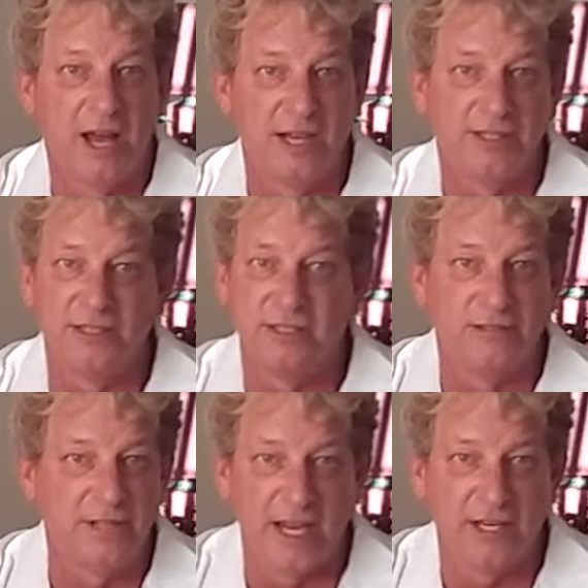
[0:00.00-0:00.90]
license
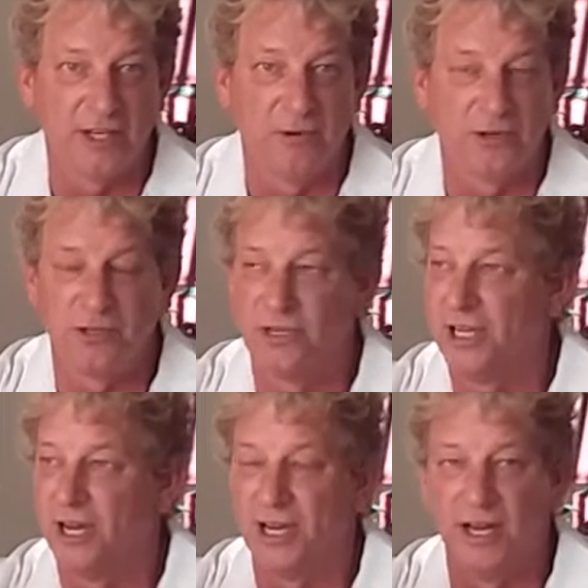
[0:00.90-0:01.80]
and take it
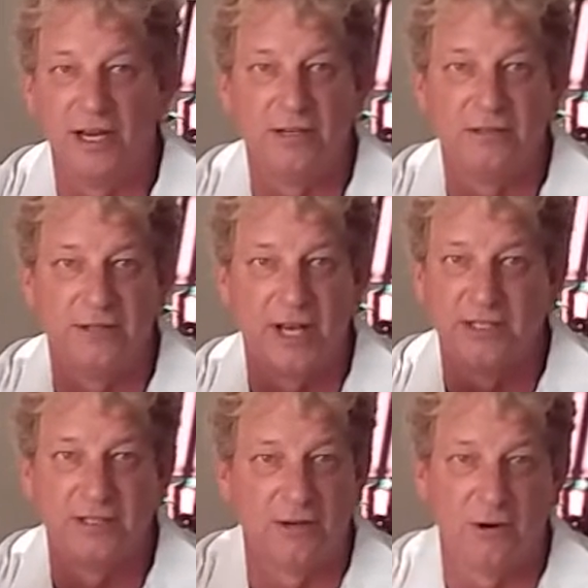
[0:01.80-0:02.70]
commercially.
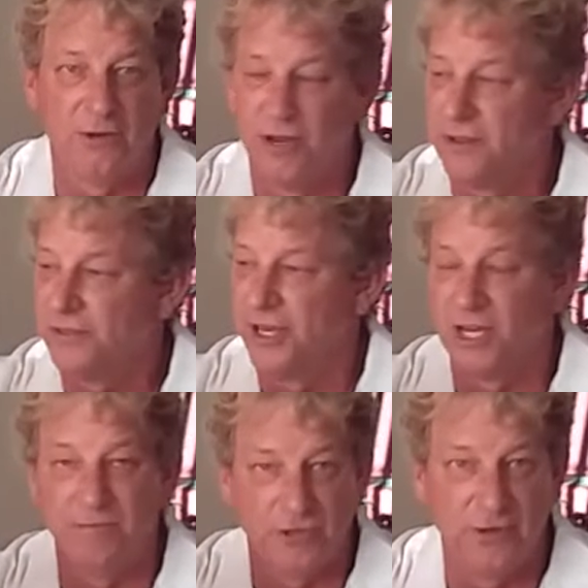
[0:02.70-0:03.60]
That's a whole nother thing.
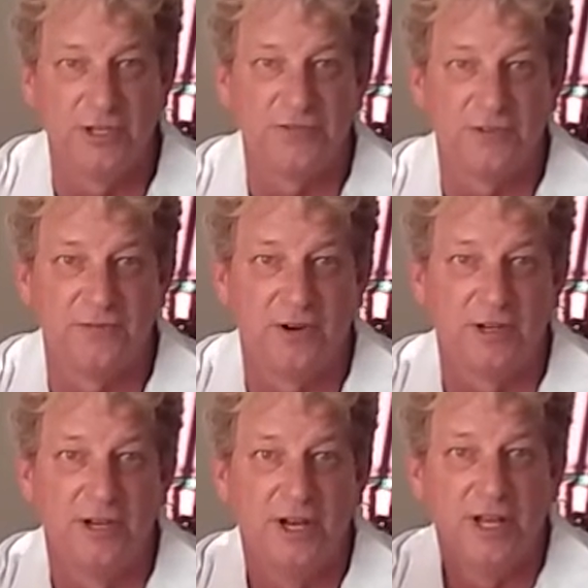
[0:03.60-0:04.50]
I'm doing this for
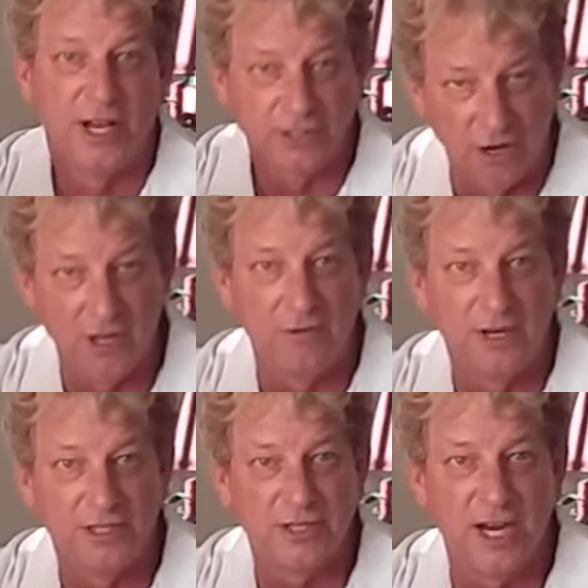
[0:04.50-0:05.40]
fun. That's all I
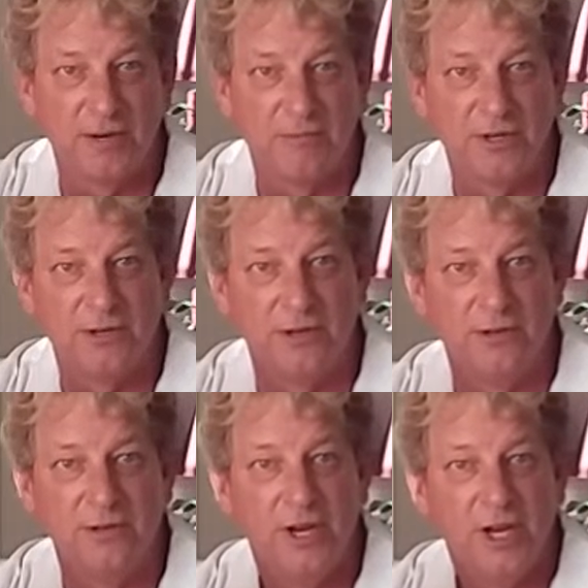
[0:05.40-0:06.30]
want this camera to
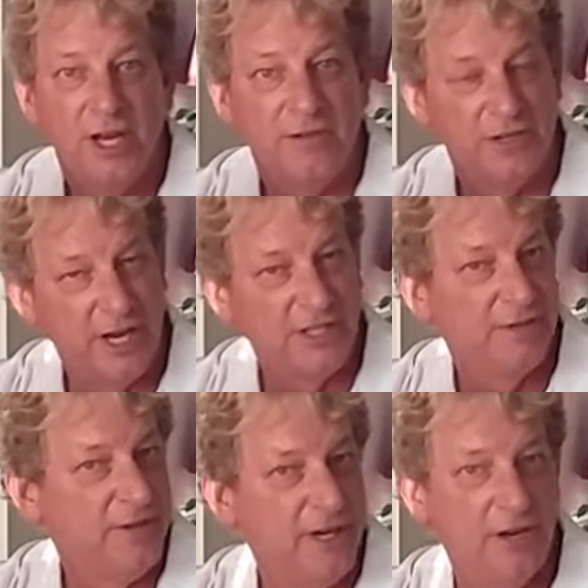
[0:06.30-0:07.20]
do. If it takes the
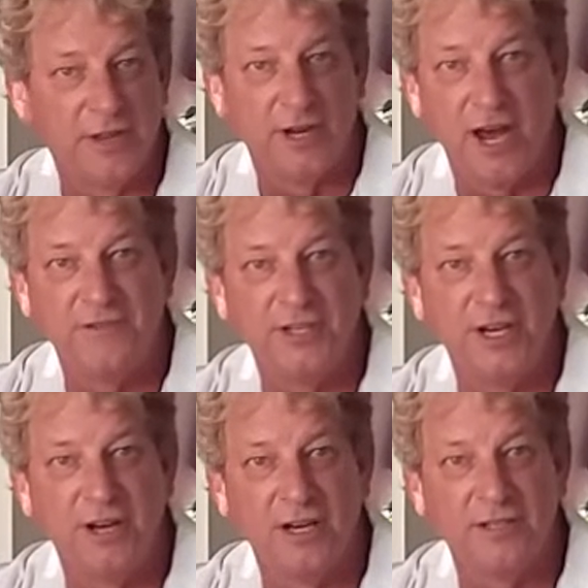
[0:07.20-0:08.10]
video that I've
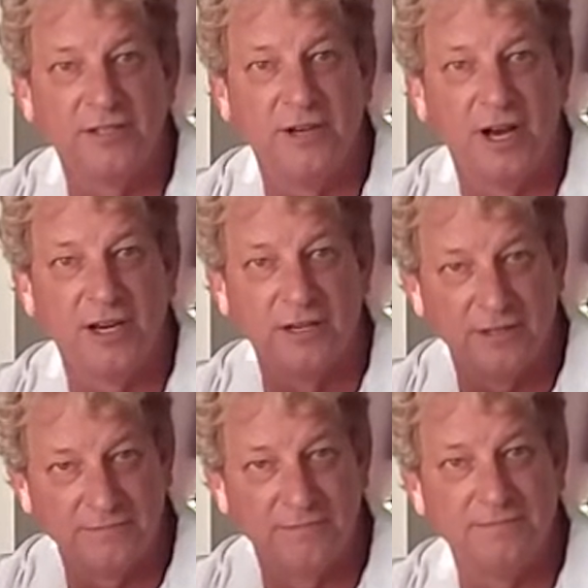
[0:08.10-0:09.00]
seen
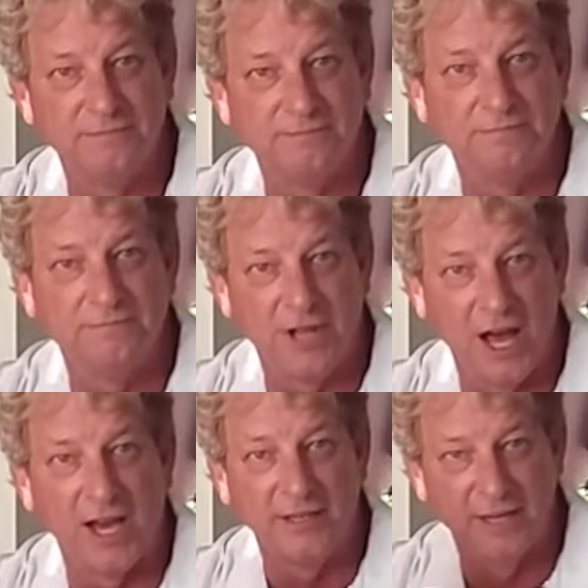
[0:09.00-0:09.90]

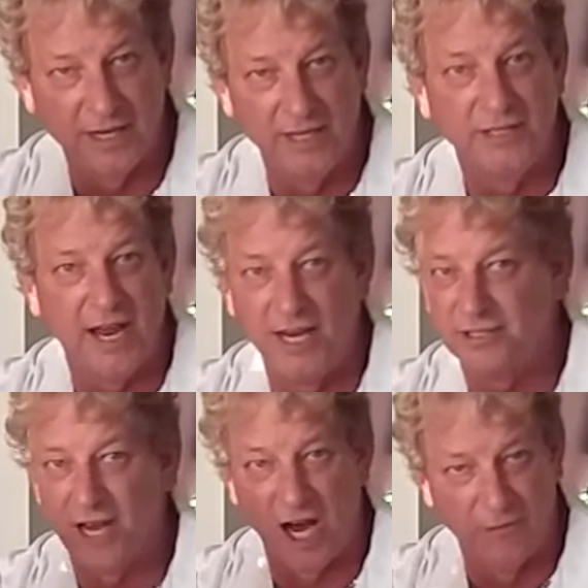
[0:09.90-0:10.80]
online that it
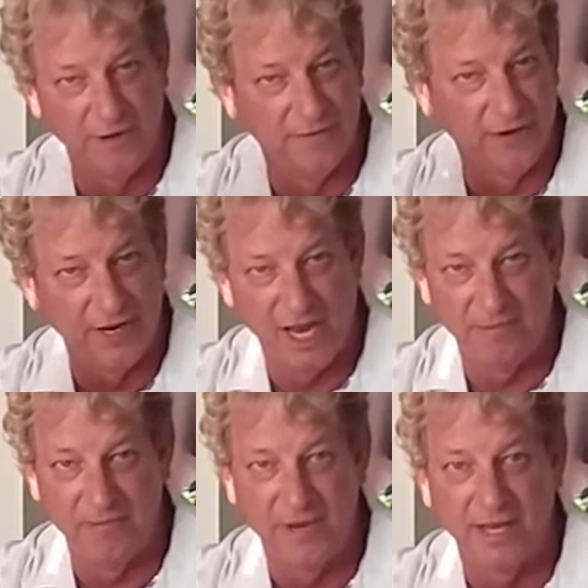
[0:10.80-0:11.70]
takes, I'll be a very
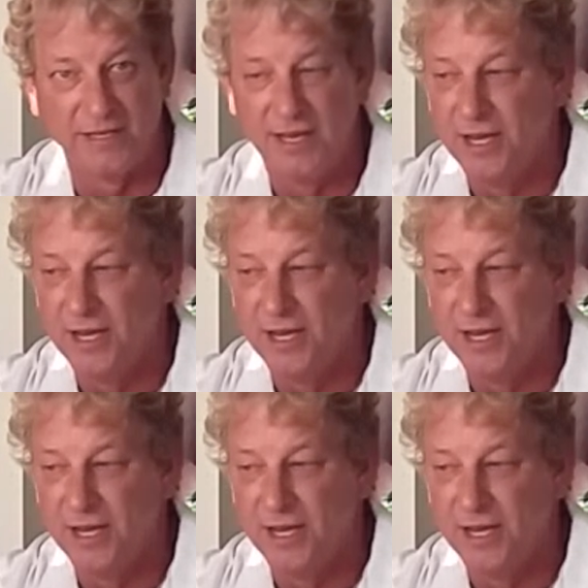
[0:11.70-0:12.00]
happy man.